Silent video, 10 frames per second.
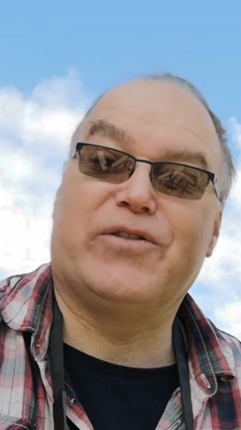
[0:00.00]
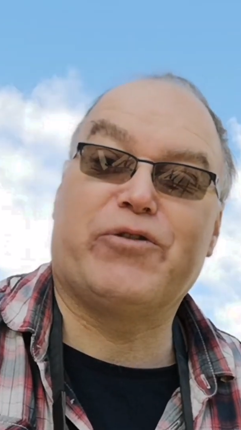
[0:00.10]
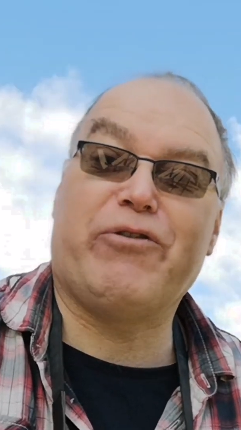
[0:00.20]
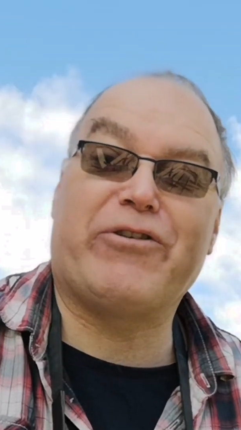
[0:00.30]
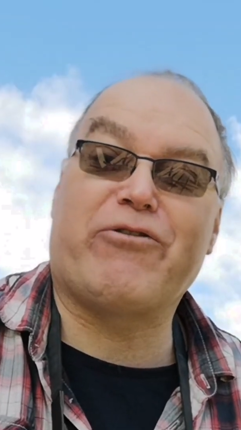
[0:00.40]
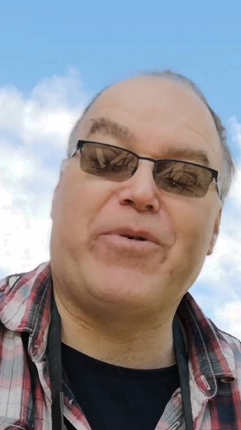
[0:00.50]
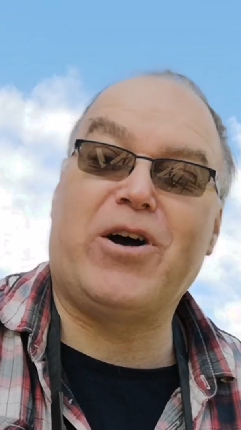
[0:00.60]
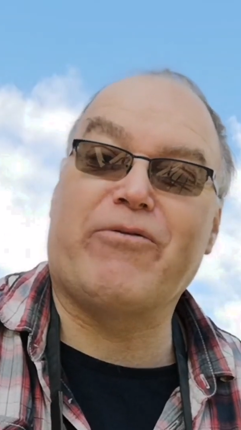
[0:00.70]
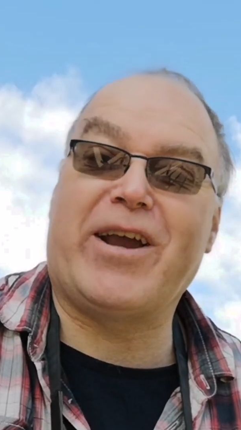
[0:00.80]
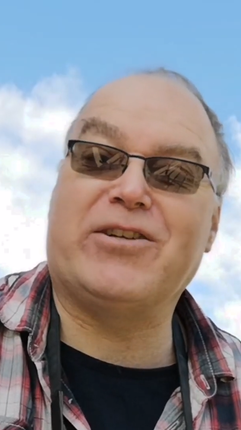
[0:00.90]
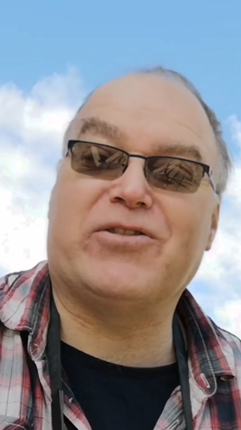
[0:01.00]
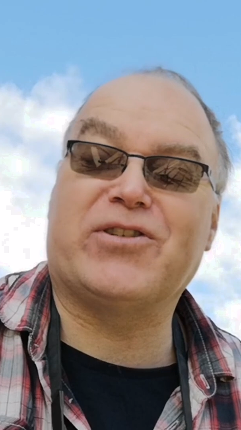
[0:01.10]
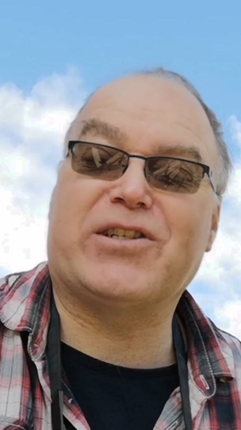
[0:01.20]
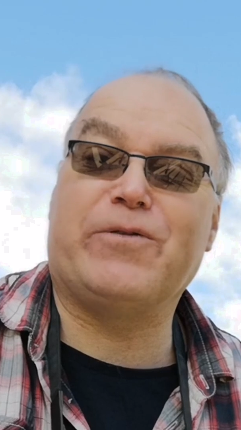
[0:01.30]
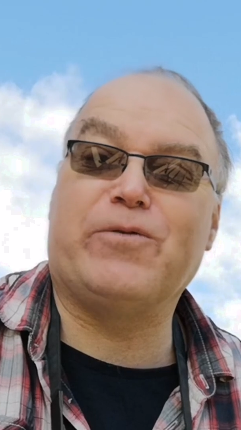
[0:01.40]
300 mile range and
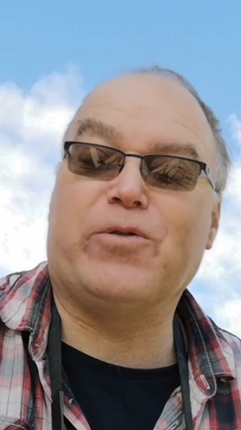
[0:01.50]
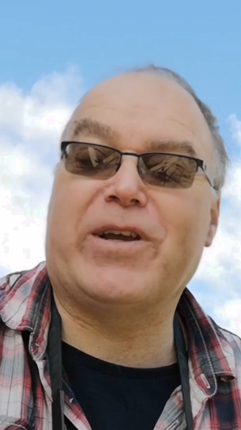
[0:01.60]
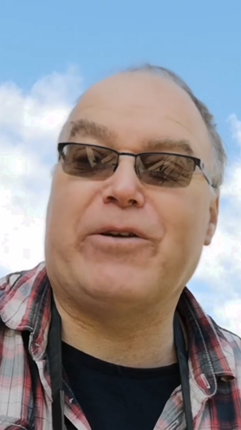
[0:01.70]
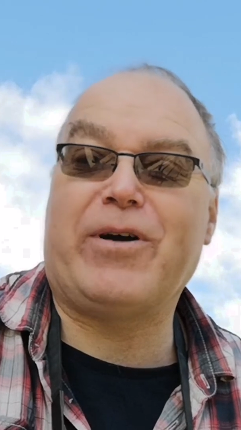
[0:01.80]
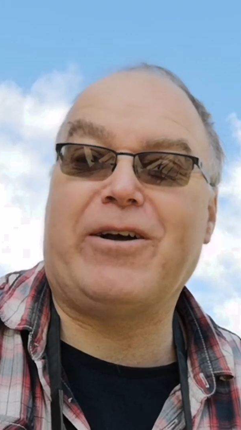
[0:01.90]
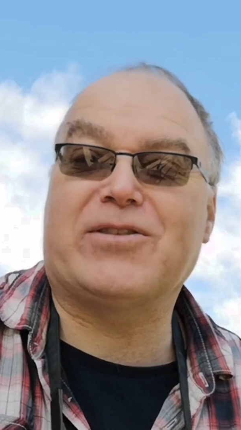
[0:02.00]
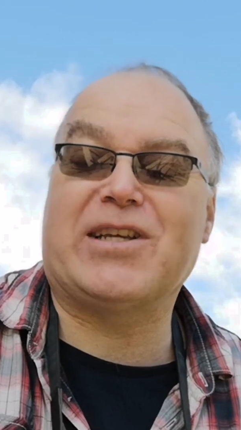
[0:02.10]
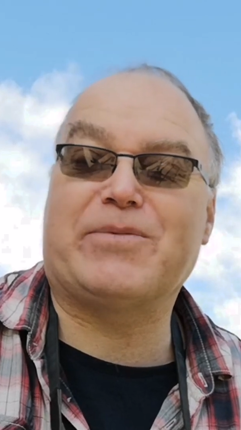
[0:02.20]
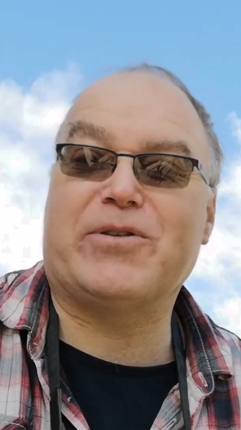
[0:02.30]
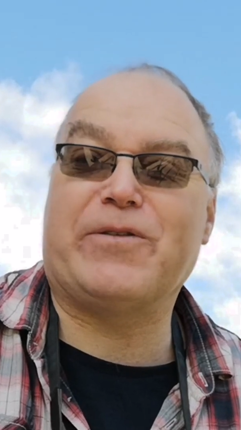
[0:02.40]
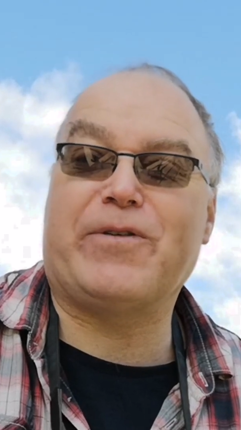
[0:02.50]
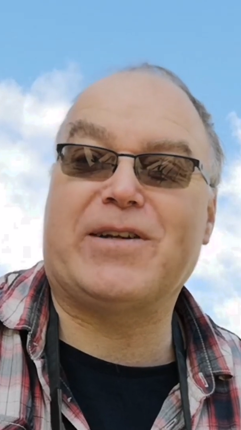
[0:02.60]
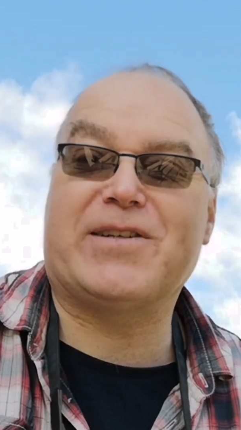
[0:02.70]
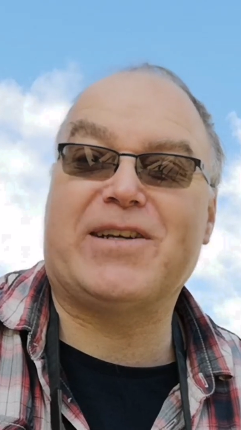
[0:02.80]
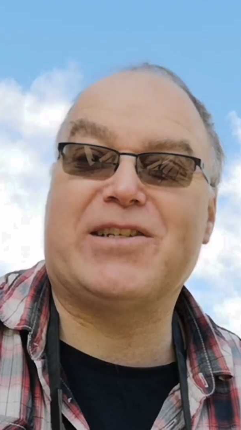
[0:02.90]
64 kilowatt hours is absolutely
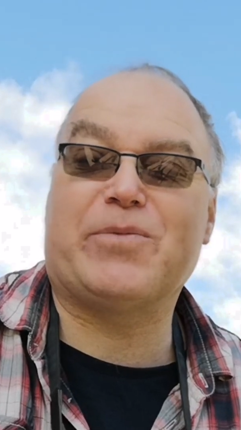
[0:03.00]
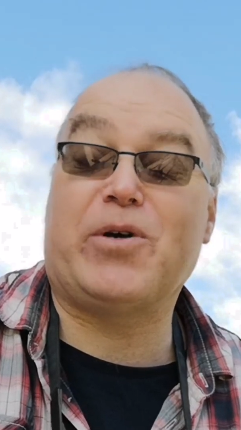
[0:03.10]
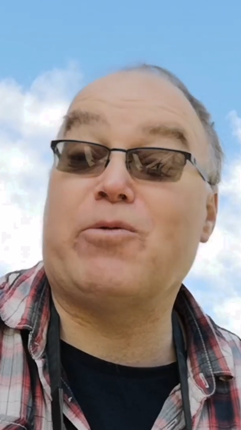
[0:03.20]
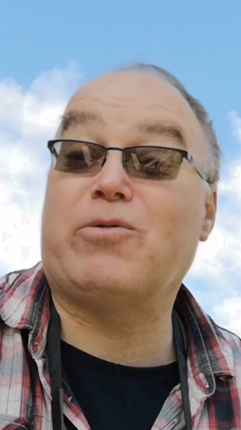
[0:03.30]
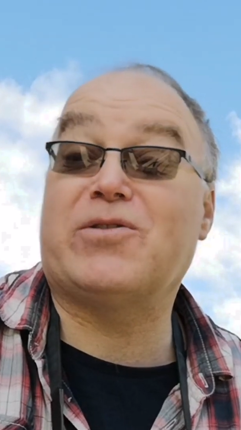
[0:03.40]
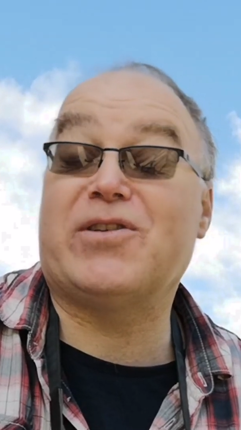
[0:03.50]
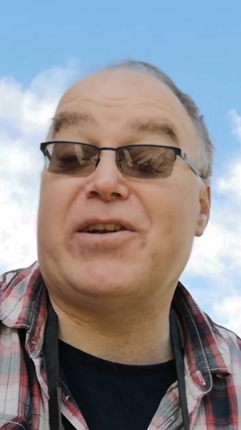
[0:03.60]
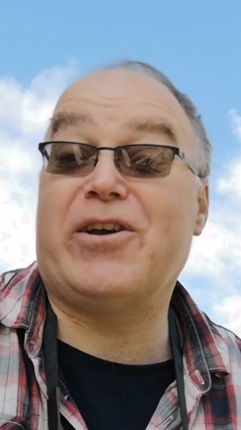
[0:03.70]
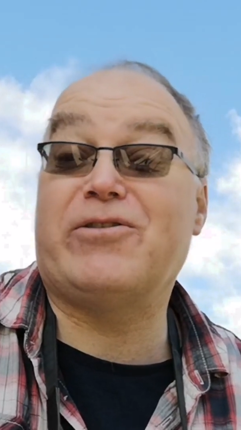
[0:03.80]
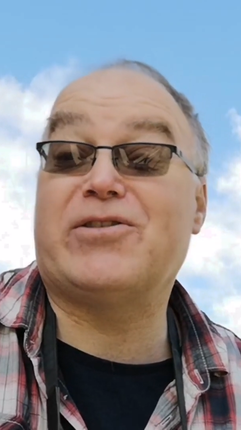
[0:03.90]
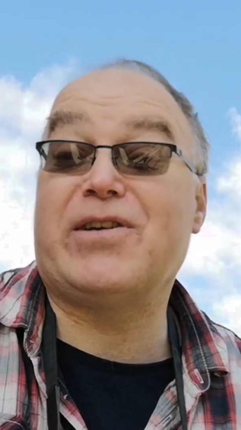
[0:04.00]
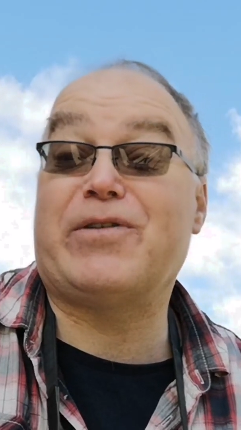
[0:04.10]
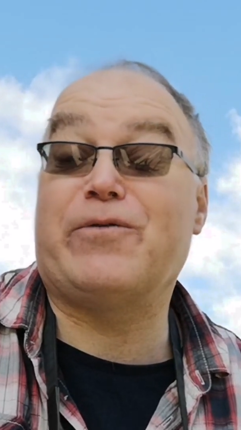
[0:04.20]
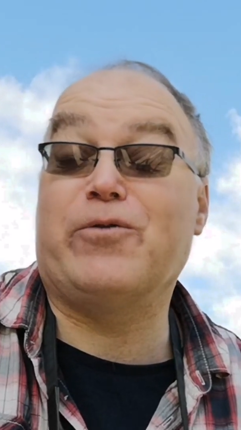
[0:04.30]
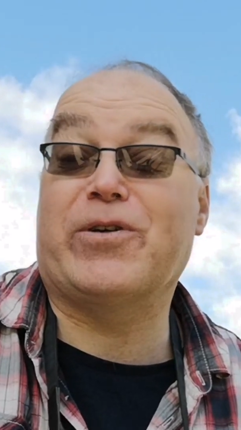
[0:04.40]
fantastic, but I wouldn't say no to
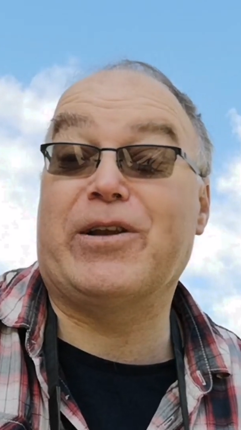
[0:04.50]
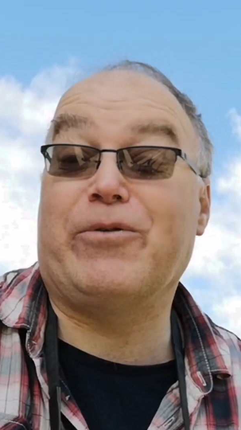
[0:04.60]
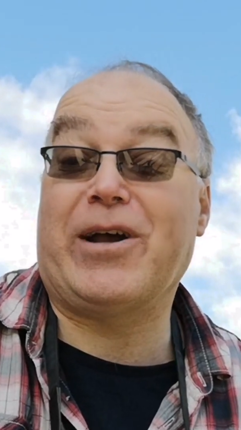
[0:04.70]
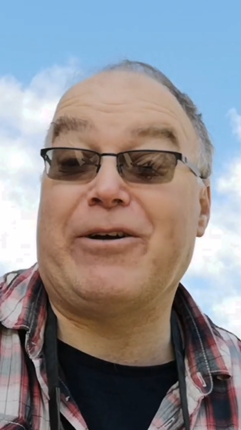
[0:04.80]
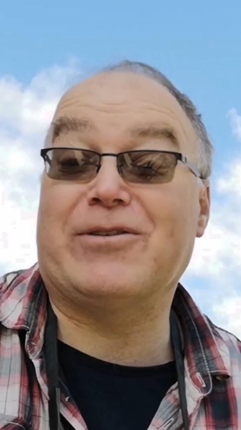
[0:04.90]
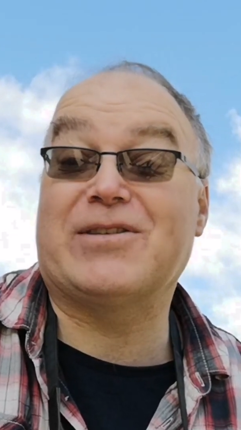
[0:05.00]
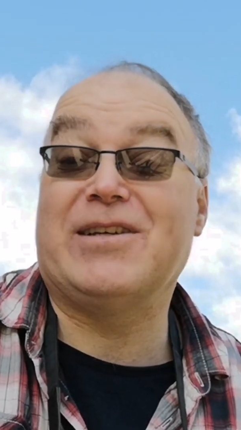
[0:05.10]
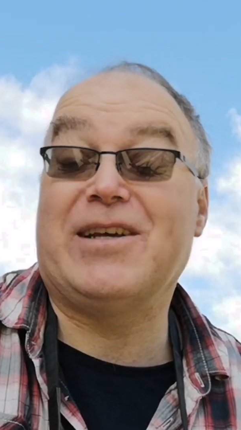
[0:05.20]
74 kilowatt hours.